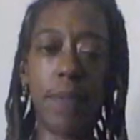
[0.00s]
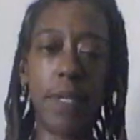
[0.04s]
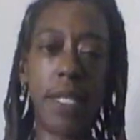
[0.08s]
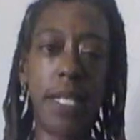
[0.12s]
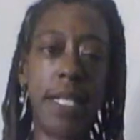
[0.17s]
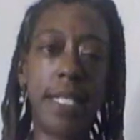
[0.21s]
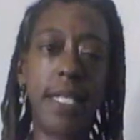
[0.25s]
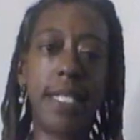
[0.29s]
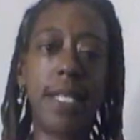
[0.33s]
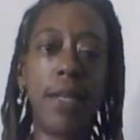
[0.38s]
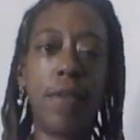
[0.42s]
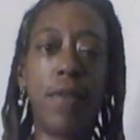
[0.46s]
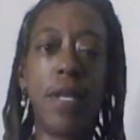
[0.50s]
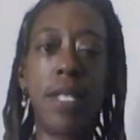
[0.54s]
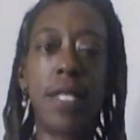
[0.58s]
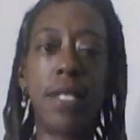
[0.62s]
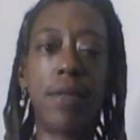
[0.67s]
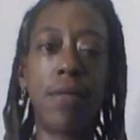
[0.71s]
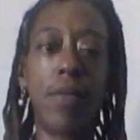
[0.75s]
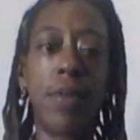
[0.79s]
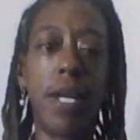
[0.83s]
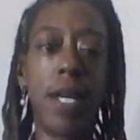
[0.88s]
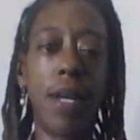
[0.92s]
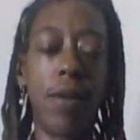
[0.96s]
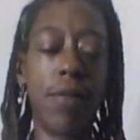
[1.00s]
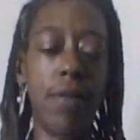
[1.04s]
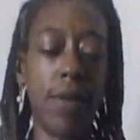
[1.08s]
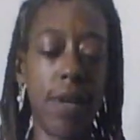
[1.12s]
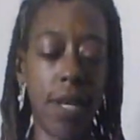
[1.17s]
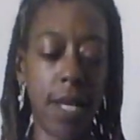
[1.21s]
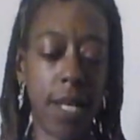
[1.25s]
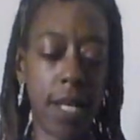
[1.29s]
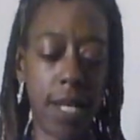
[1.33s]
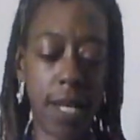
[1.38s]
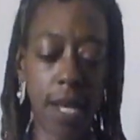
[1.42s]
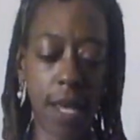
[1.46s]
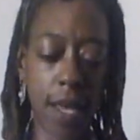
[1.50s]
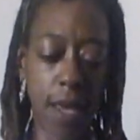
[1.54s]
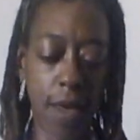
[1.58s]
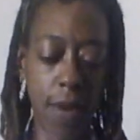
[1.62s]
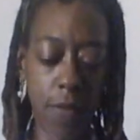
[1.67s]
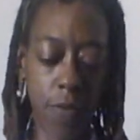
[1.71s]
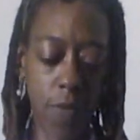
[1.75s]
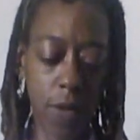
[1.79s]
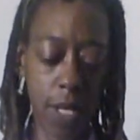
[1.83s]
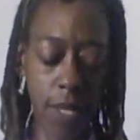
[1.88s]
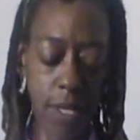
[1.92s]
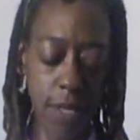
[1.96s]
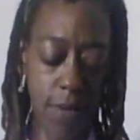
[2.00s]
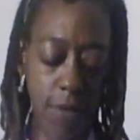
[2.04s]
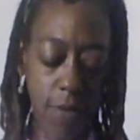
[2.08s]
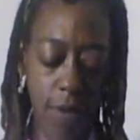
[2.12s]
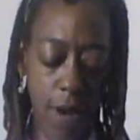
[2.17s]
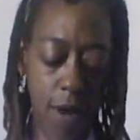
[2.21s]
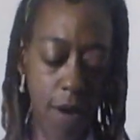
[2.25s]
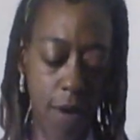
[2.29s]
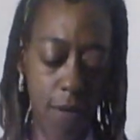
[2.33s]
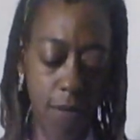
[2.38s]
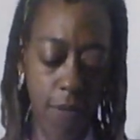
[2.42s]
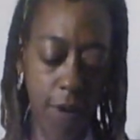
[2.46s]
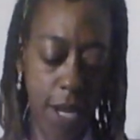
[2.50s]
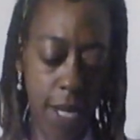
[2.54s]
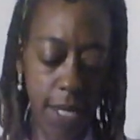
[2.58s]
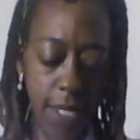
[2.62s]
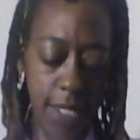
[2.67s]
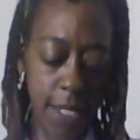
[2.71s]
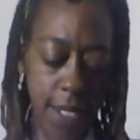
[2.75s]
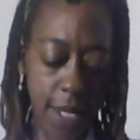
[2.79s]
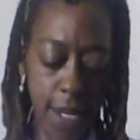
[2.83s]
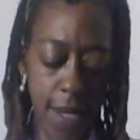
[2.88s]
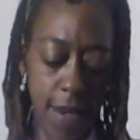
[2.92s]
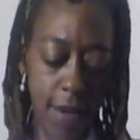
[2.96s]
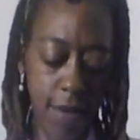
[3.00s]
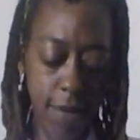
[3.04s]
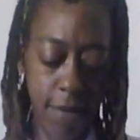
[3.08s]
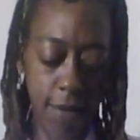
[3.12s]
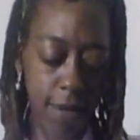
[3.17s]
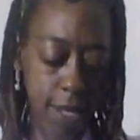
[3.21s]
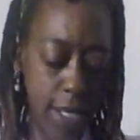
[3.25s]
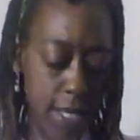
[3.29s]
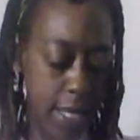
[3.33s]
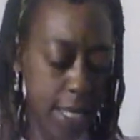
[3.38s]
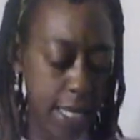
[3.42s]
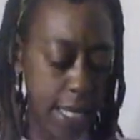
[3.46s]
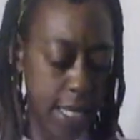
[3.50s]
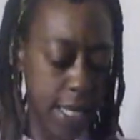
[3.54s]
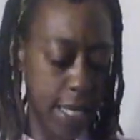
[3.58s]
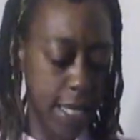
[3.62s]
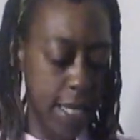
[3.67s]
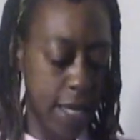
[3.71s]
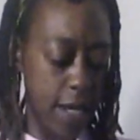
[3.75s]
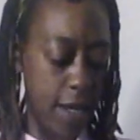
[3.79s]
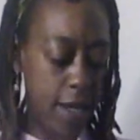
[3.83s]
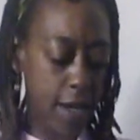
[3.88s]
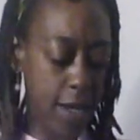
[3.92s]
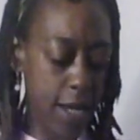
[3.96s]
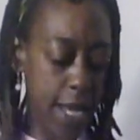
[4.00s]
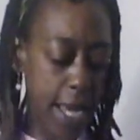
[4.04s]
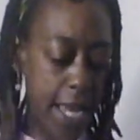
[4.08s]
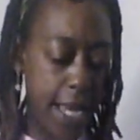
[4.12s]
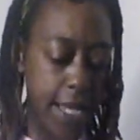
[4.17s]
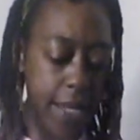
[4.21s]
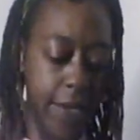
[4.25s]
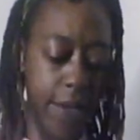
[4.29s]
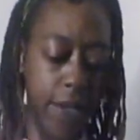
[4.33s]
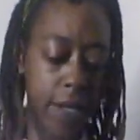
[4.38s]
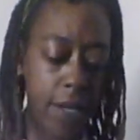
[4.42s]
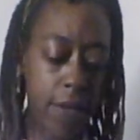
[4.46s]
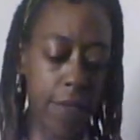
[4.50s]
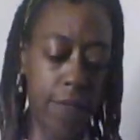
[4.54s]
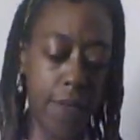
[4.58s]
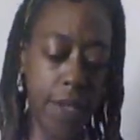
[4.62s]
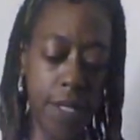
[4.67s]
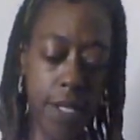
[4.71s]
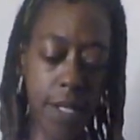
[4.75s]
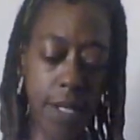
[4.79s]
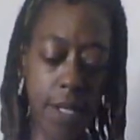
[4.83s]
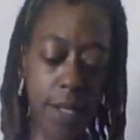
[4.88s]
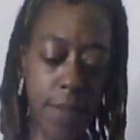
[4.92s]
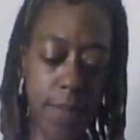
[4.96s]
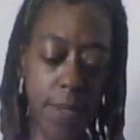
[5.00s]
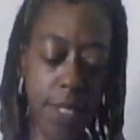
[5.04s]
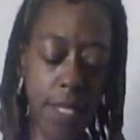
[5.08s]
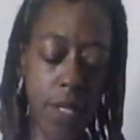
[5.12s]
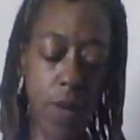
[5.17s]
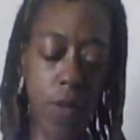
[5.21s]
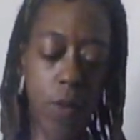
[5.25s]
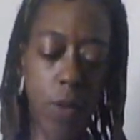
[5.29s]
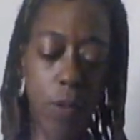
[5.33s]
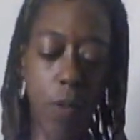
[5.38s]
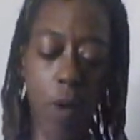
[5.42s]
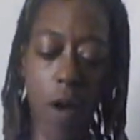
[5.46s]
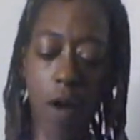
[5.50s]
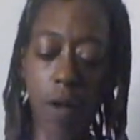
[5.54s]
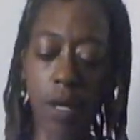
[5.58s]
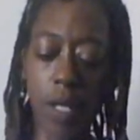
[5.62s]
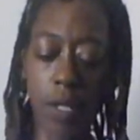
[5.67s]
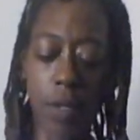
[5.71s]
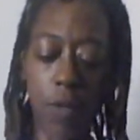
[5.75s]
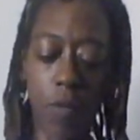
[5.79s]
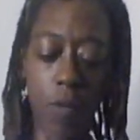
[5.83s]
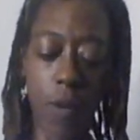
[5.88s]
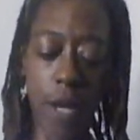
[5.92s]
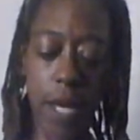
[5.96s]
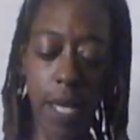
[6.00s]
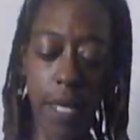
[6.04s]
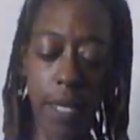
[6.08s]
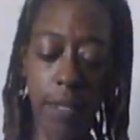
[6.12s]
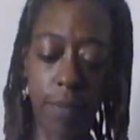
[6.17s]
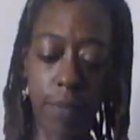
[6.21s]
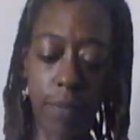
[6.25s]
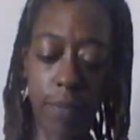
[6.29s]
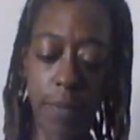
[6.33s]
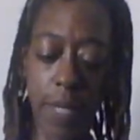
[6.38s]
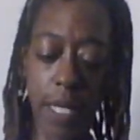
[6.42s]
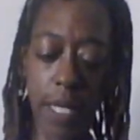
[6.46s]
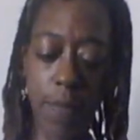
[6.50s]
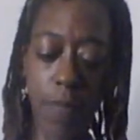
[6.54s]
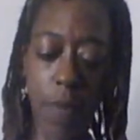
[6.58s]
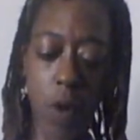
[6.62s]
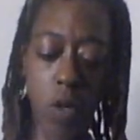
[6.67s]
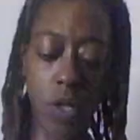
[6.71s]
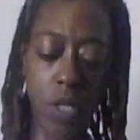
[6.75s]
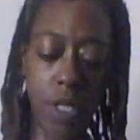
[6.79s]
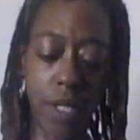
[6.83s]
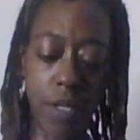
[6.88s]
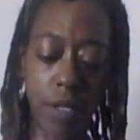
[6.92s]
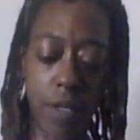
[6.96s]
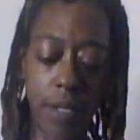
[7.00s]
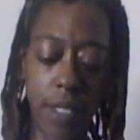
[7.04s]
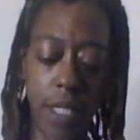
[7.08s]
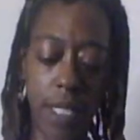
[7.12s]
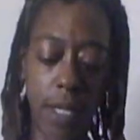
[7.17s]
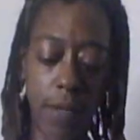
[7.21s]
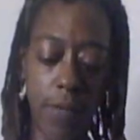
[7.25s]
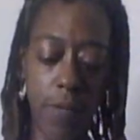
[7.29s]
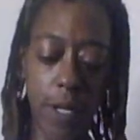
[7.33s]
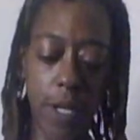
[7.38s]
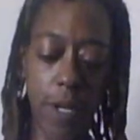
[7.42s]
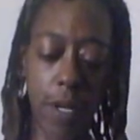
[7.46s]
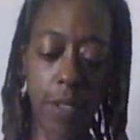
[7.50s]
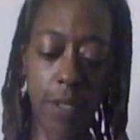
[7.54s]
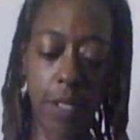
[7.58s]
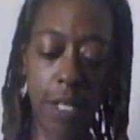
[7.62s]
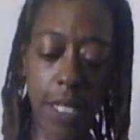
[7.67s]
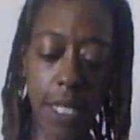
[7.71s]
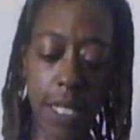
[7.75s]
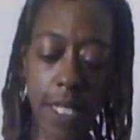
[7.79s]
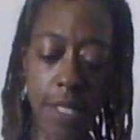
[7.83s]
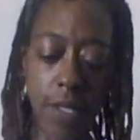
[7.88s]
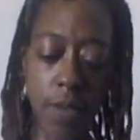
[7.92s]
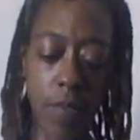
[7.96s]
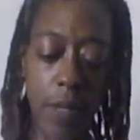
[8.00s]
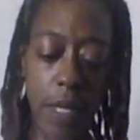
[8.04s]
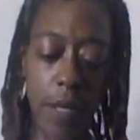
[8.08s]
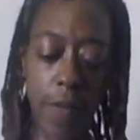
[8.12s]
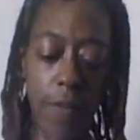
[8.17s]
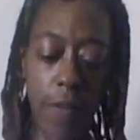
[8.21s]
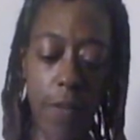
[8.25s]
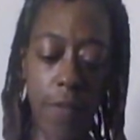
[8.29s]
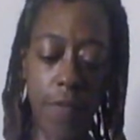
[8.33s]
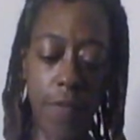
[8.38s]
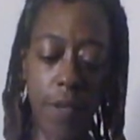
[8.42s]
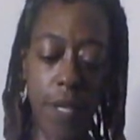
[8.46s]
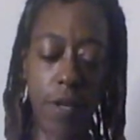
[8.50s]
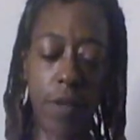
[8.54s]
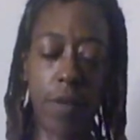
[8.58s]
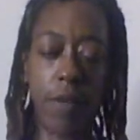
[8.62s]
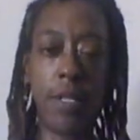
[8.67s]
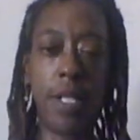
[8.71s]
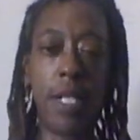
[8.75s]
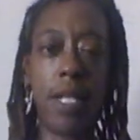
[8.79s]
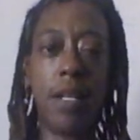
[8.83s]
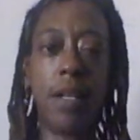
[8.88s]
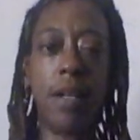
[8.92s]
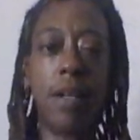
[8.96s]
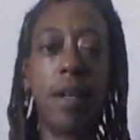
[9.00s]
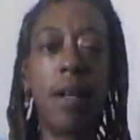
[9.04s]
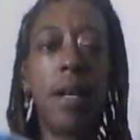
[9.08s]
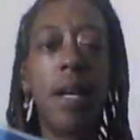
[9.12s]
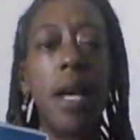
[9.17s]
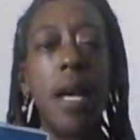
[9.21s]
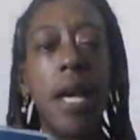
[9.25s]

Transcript: Let's see what's going on with you all right now. Uh, eight of Cups, so we're walking away. Emotionally, we're looking to be fulfilled here.